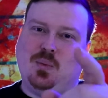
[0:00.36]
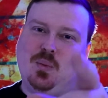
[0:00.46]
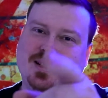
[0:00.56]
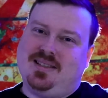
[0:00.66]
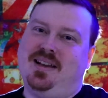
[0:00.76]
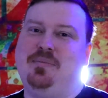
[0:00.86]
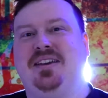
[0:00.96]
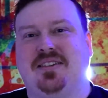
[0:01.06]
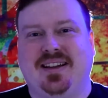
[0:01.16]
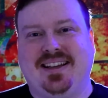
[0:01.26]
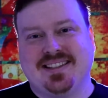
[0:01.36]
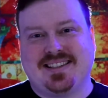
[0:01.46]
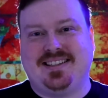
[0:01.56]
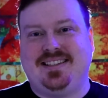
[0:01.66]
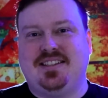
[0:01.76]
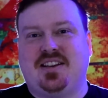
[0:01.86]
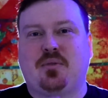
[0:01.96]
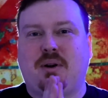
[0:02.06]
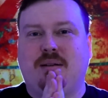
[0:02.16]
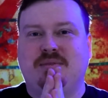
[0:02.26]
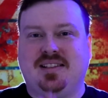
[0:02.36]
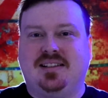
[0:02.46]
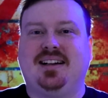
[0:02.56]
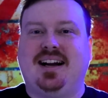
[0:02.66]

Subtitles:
What's up, Internet? This is DJ Robzilla.